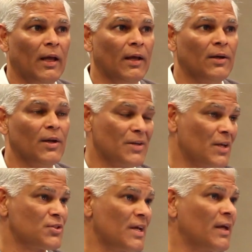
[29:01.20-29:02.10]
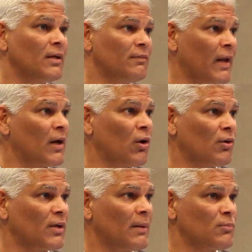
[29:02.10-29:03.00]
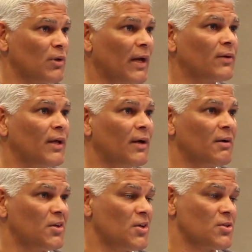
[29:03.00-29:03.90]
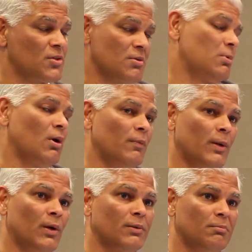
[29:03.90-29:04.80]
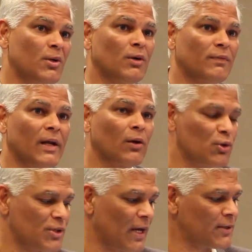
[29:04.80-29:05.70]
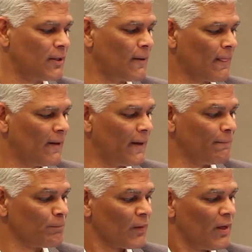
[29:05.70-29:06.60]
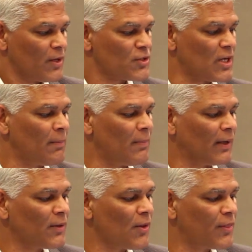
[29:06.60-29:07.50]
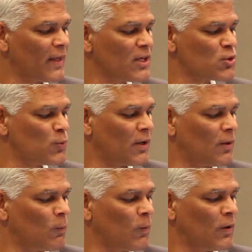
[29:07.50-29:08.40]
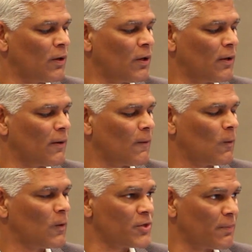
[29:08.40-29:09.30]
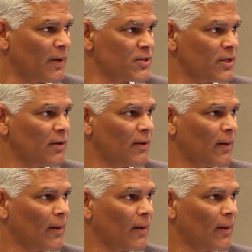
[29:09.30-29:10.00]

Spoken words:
and it has taken a very long time to get there. We're not very close yet. Right? Some other things were surprising.